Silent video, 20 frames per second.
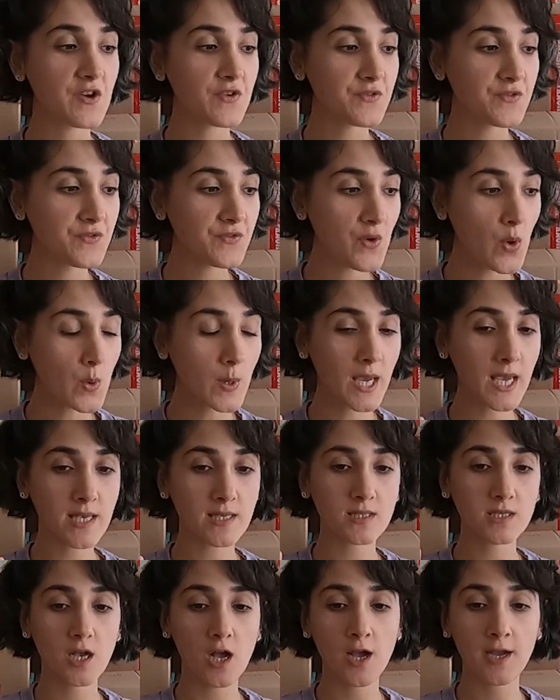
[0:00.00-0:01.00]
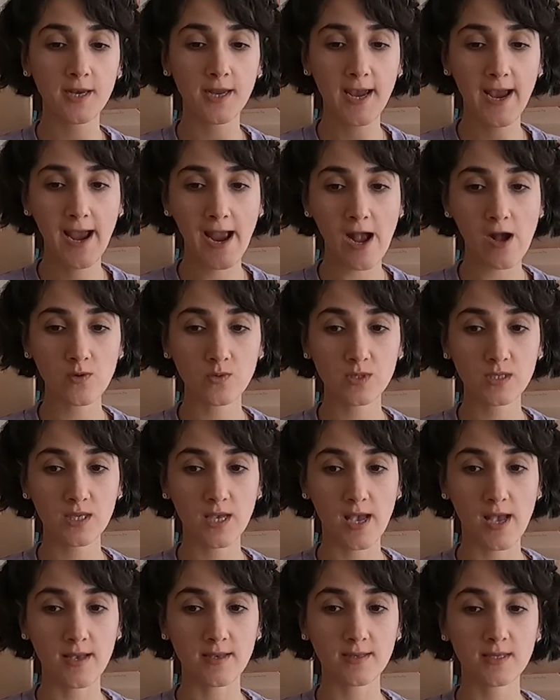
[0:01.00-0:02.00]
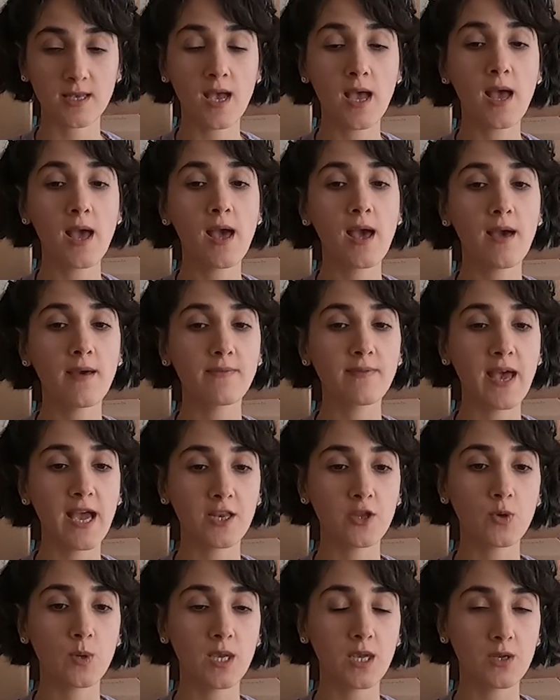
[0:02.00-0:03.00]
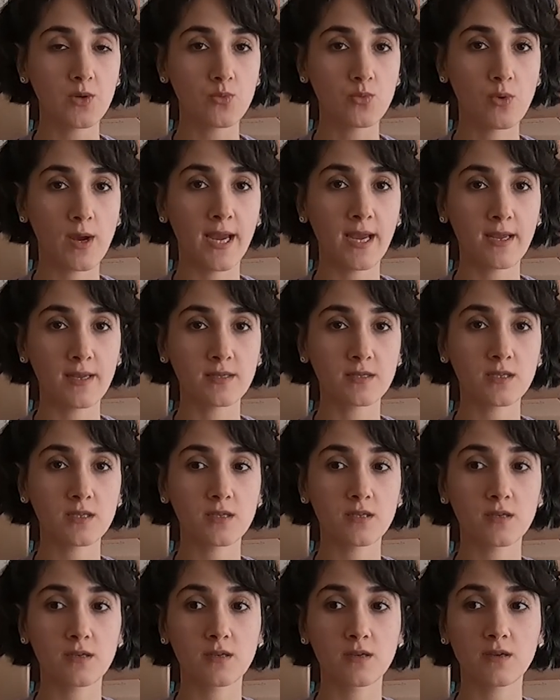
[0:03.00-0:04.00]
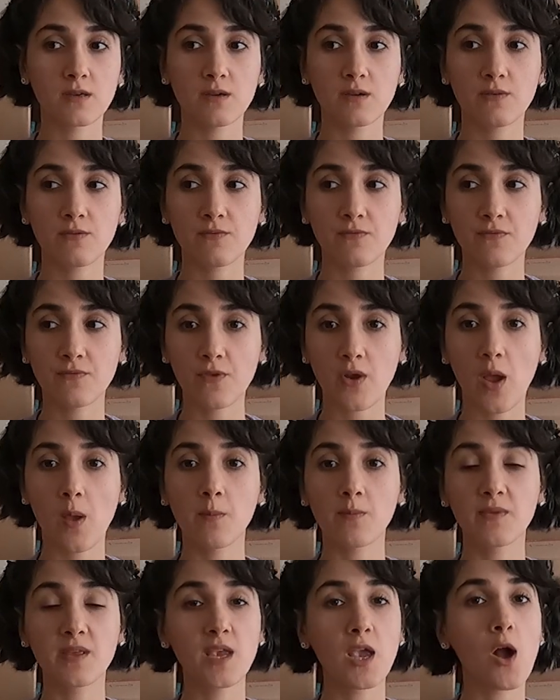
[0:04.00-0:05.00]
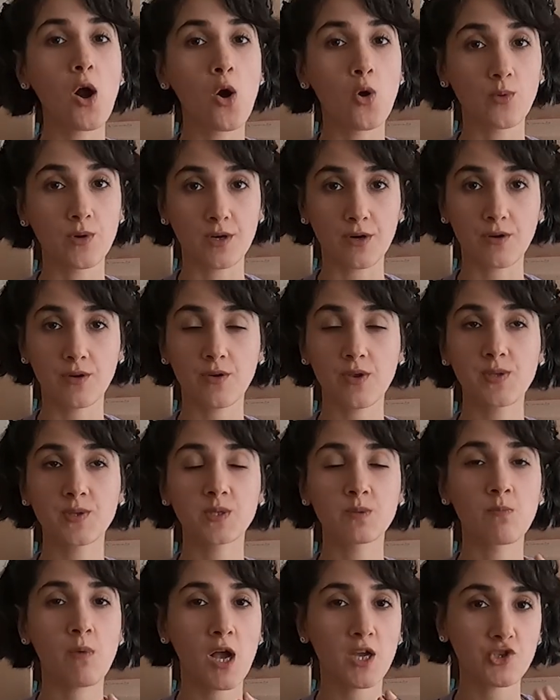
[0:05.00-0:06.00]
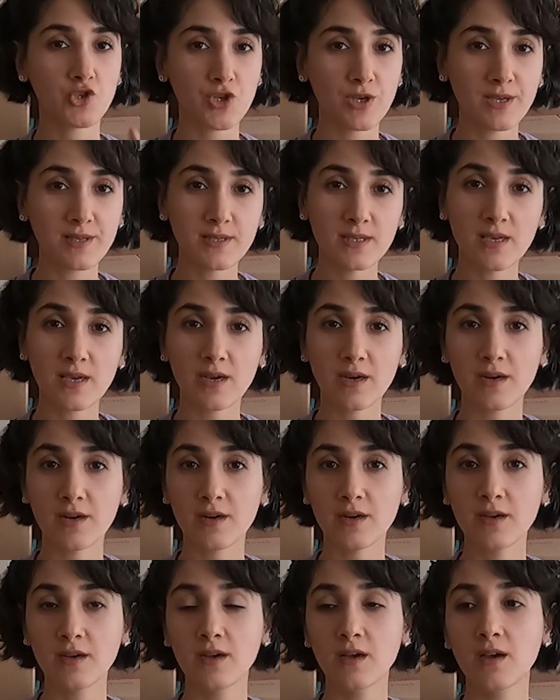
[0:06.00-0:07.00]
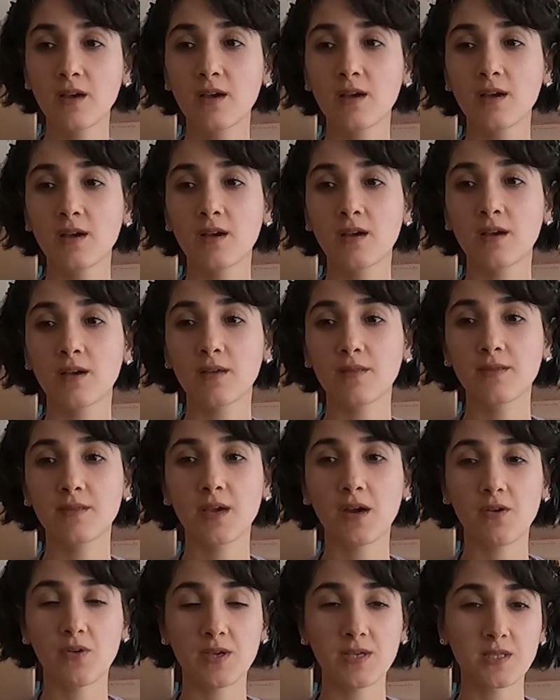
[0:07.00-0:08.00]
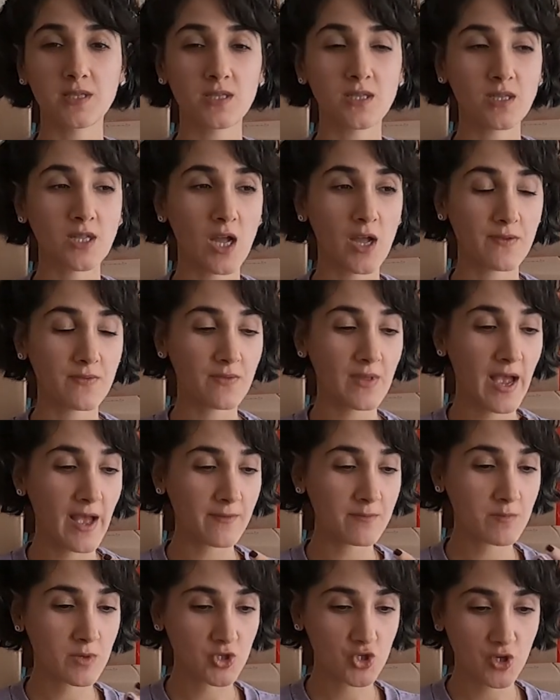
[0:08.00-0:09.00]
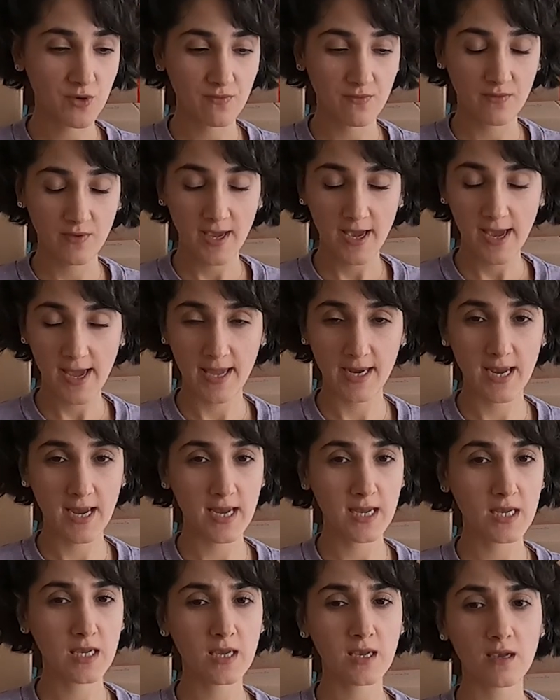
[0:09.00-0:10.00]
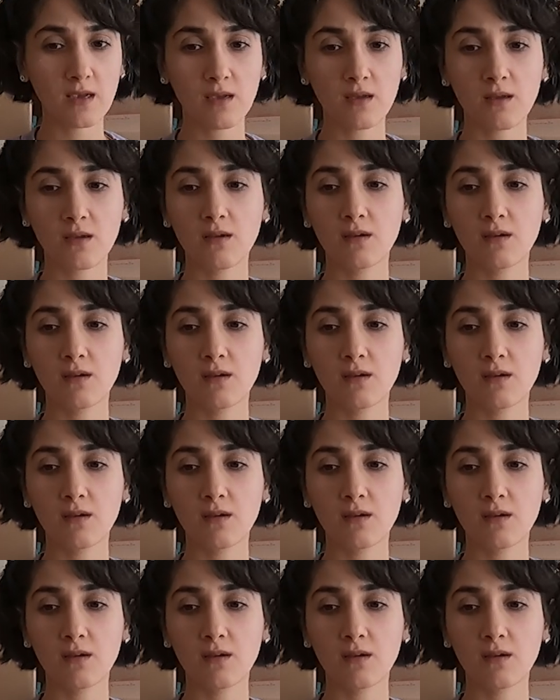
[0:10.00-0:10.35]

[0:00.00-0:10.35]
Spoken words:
focus on houses that you can rent from the owner. It's much easier. There is not that much of headache,